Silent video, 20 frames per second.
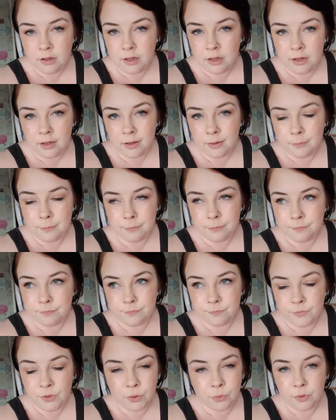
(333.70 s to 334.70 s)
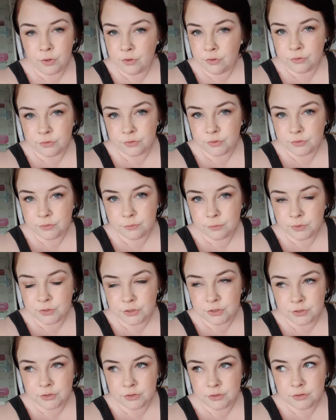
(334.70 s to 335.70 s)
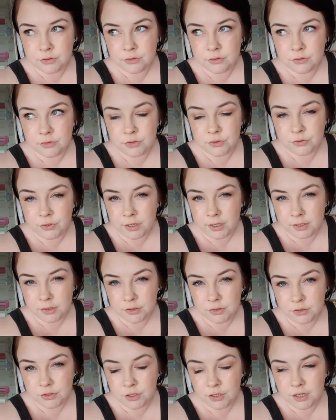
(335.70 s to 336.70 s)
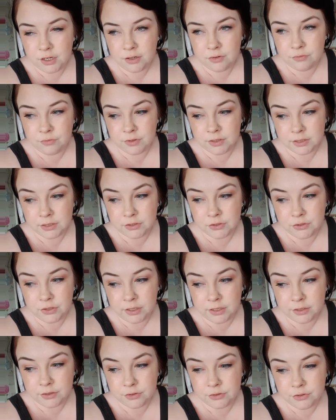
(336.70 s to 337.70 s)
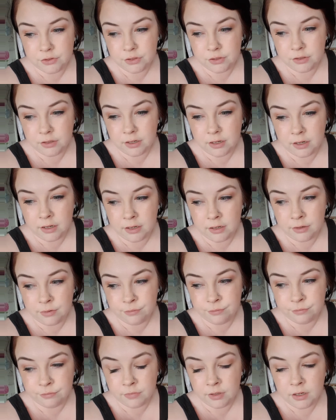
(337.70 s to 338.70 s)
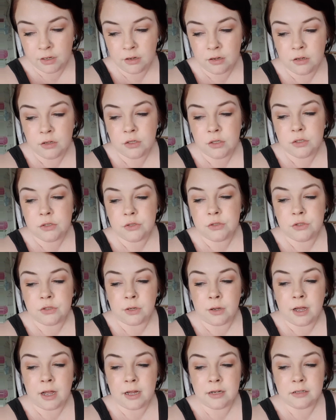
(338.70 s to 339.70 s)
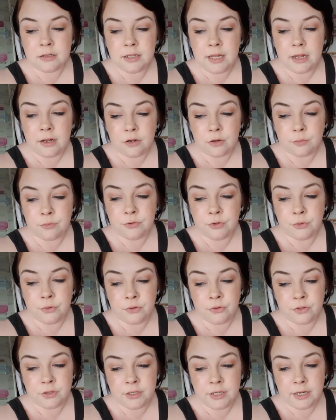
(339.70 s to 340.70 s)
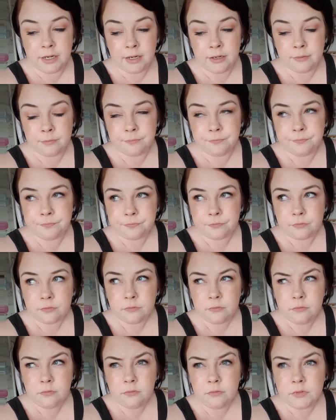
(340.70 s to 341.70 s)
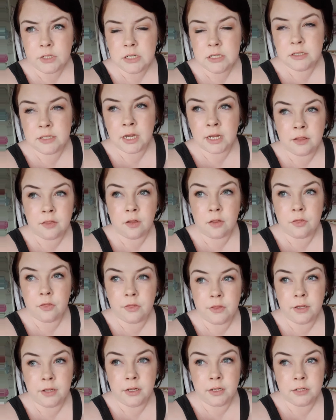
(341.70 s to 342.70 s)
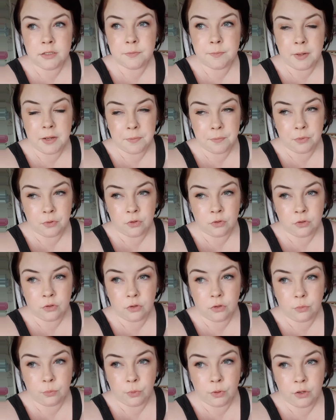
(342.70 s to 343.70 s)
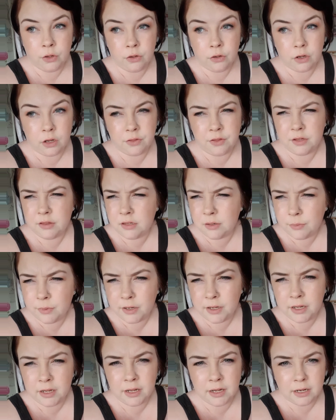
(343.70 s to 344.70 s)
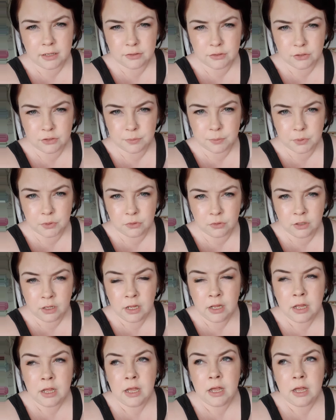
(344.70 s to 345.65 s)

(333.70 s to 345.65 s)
Um, no one knows, which is strange, really strange. Um, so I had a letter come through the other day saying that these people were, I think they work in Guy's Hospital,